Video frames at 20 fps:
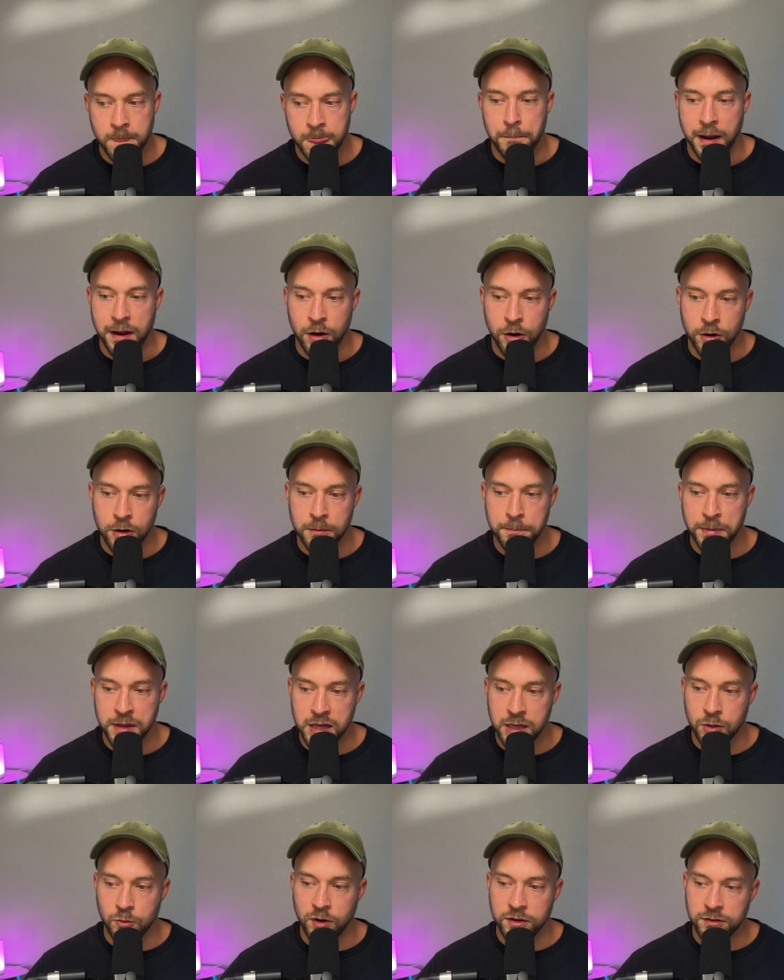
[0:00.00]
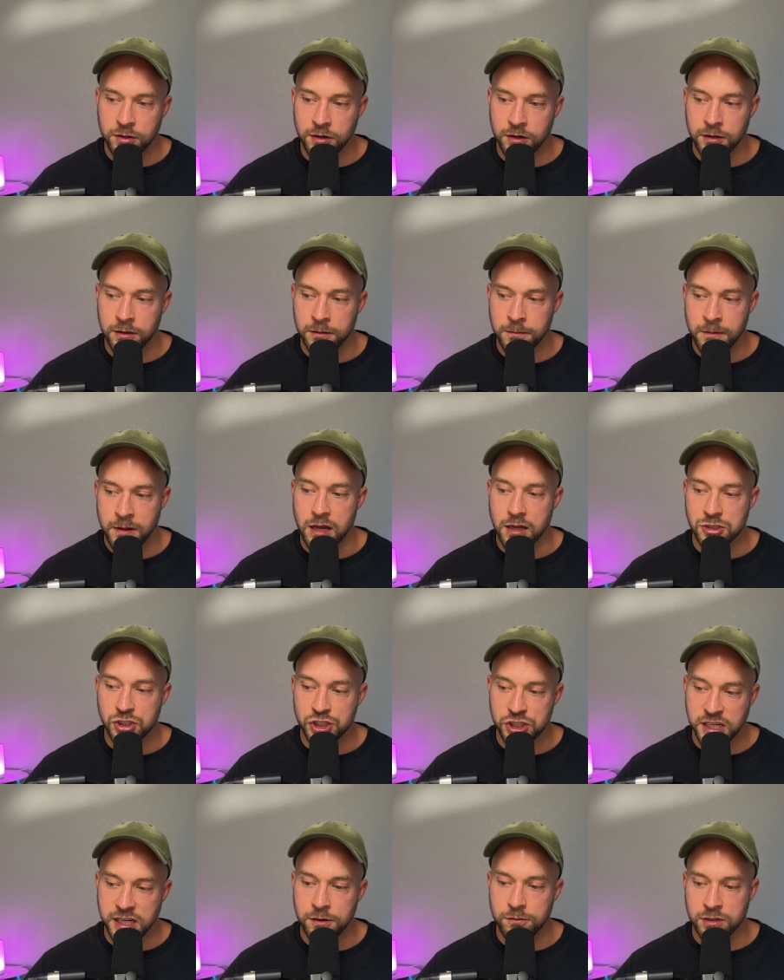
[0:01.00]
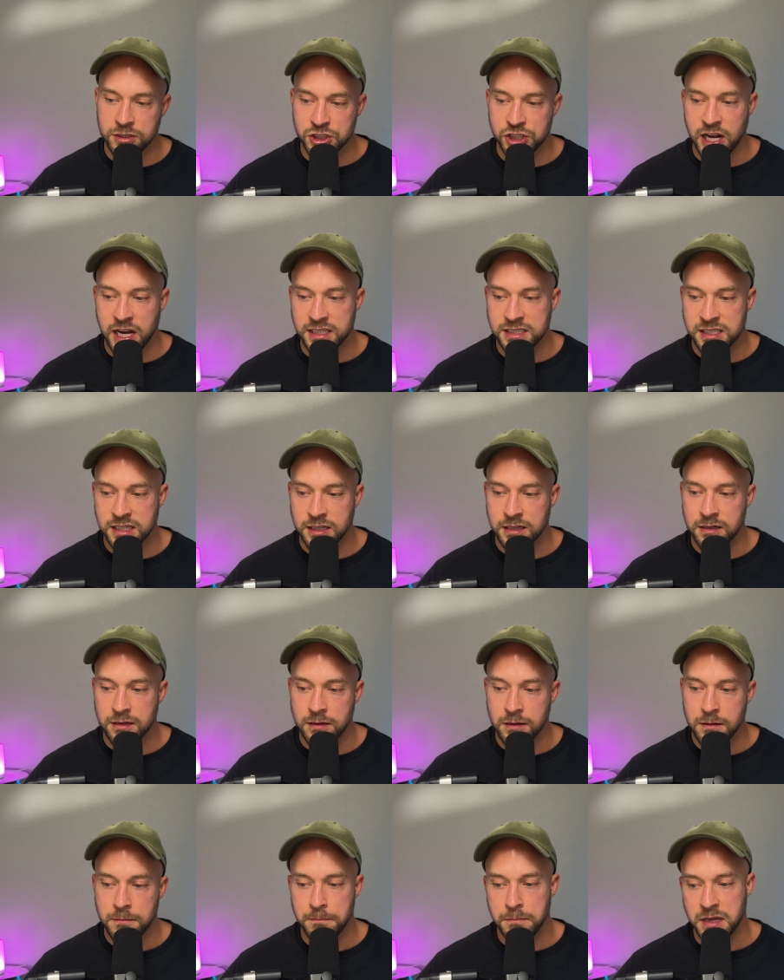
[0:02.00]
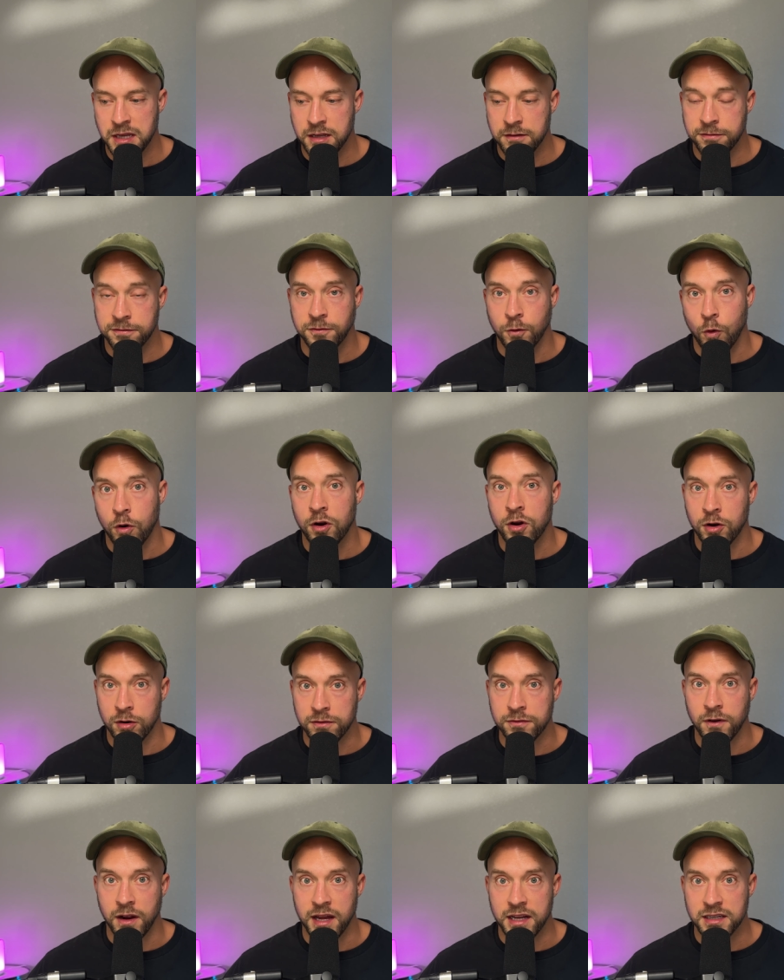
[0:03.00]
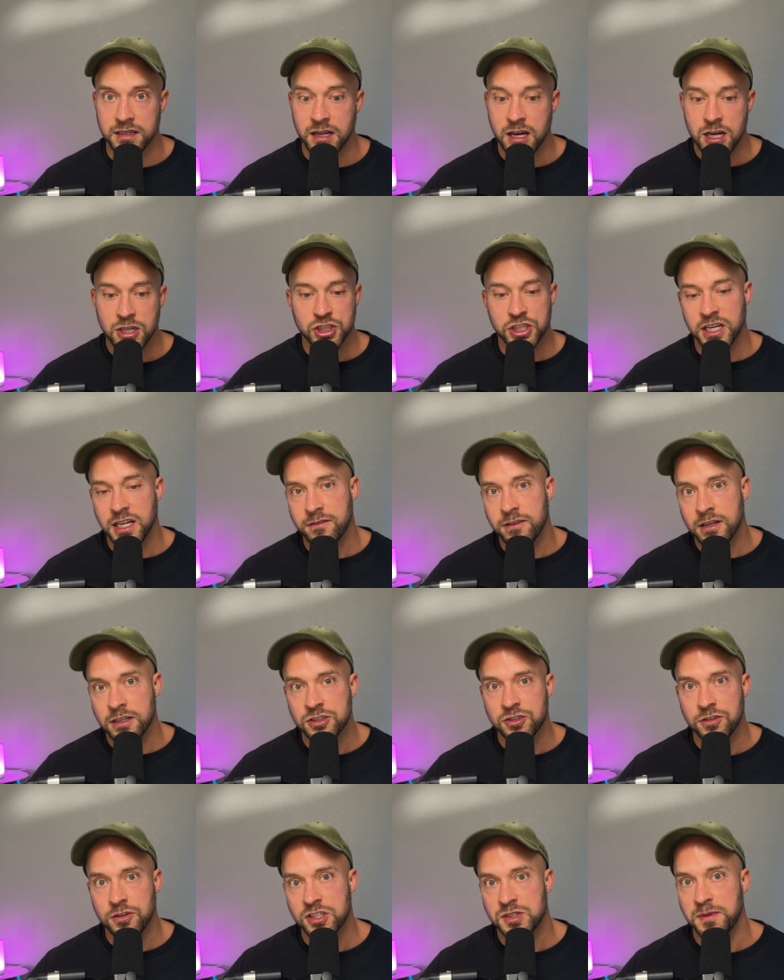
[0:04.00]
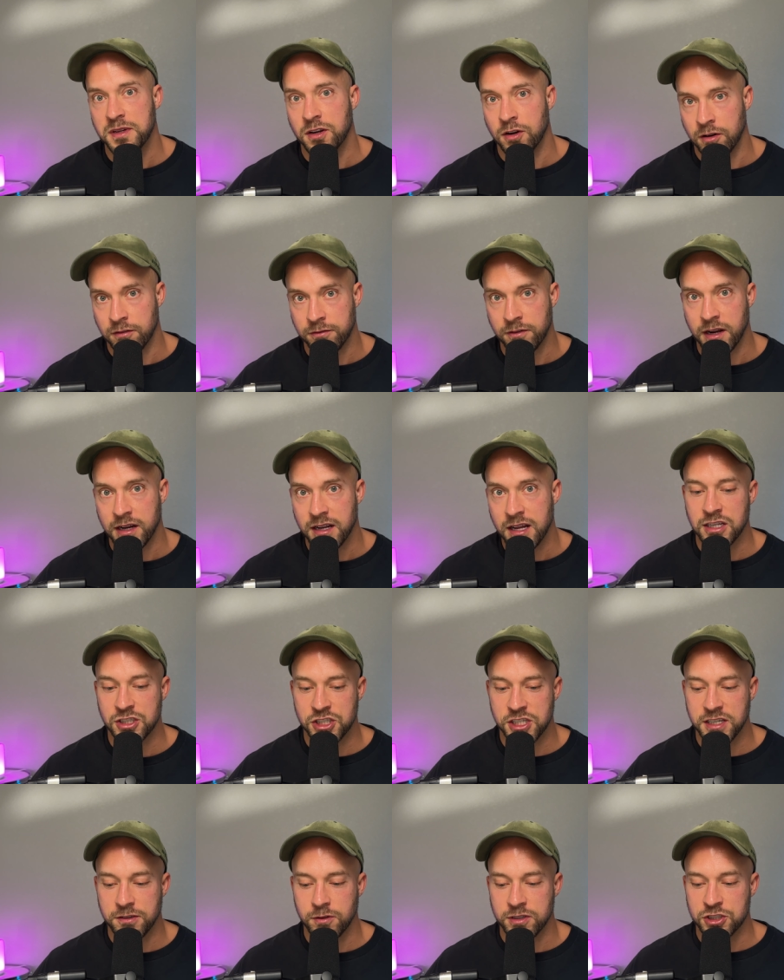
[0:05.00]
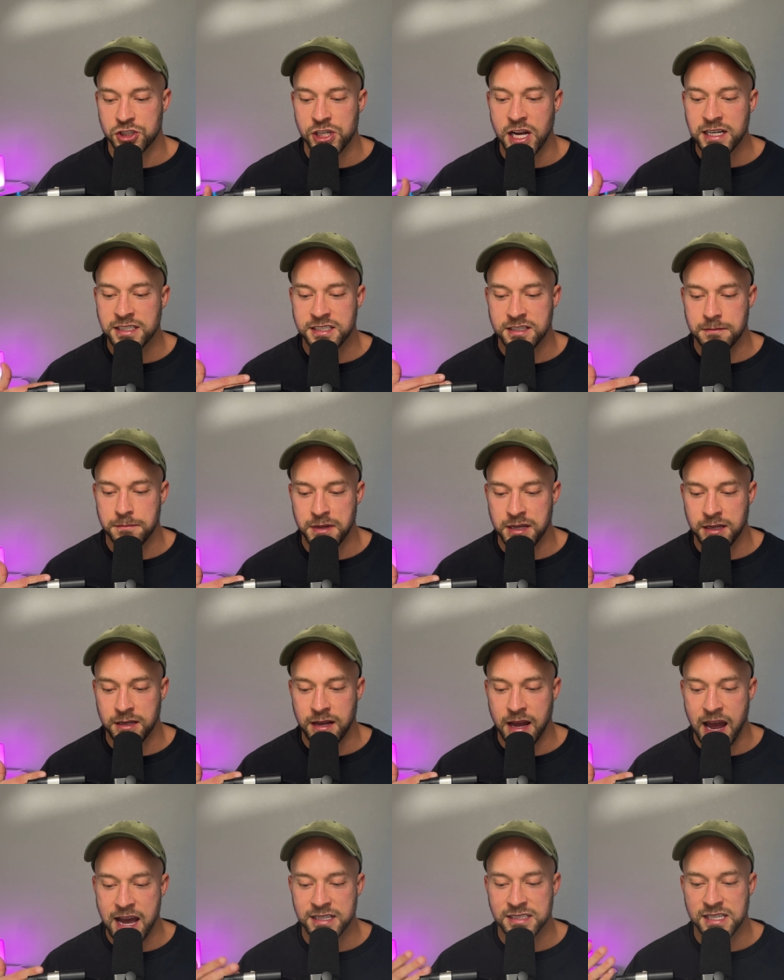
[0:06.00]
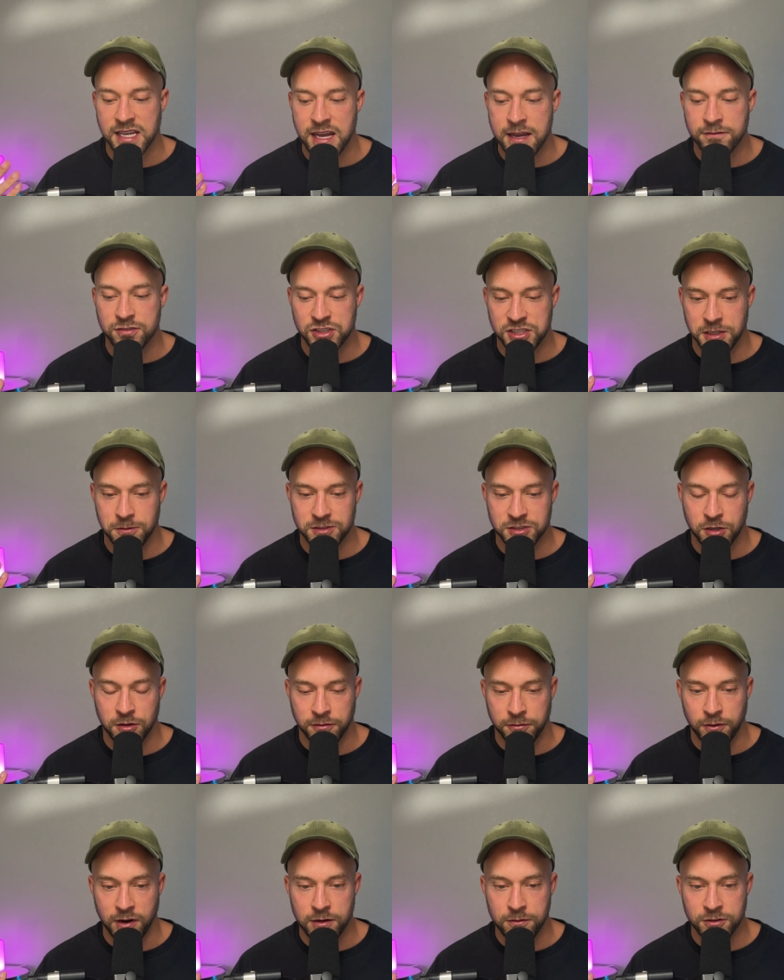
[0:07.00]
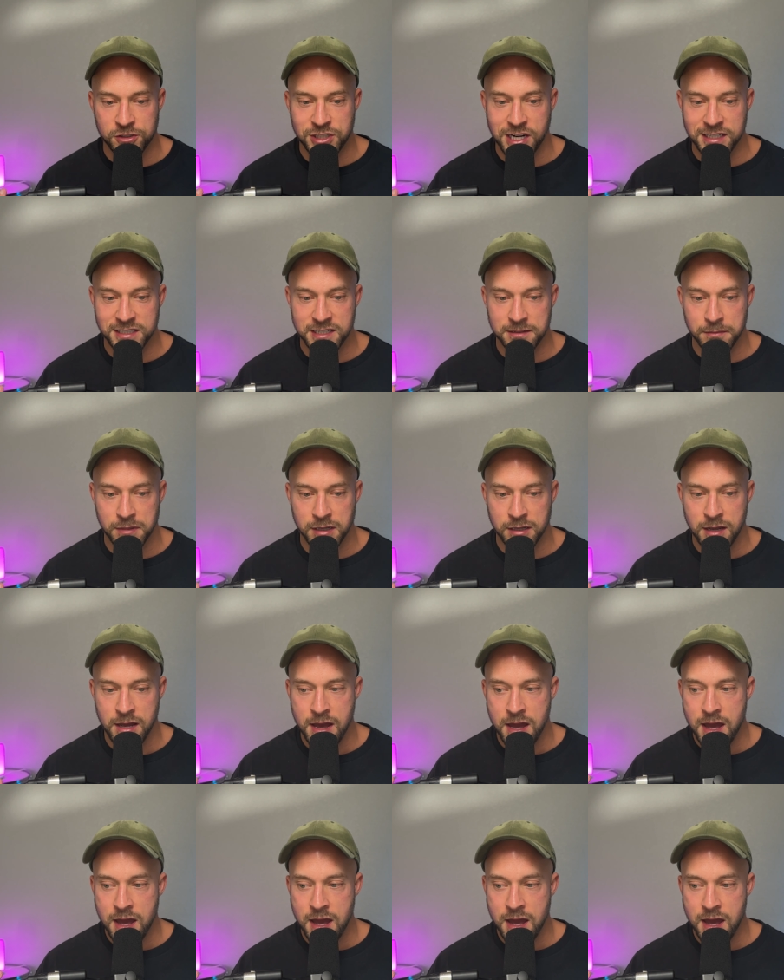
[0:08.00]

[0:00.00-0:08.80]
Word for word: by her being with her, she rejected me for her friend. She didn't even introduce me to her friend. She rejected me as if she was her friend rejecting me.